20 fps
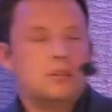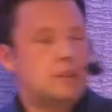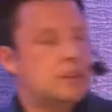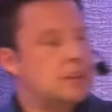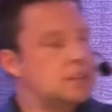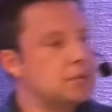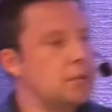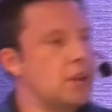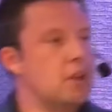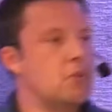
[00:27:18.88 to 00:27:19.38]

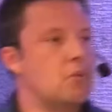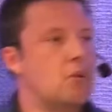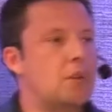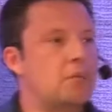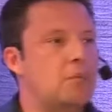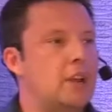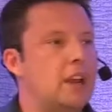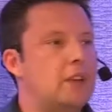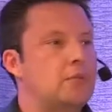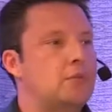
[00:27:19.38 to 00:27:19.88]
doesn't matter
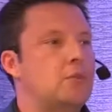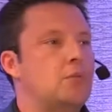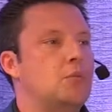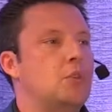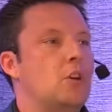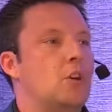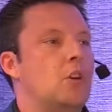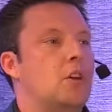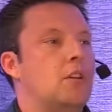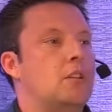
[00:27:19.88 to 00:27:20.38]
what platform
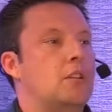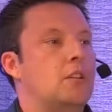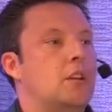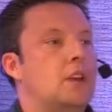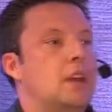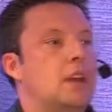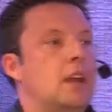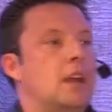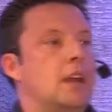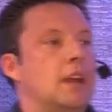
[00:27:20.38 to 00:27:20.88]
you're on,
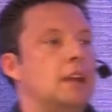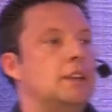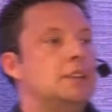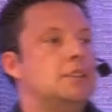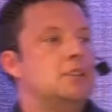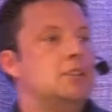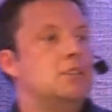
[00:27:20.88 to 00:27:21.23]
is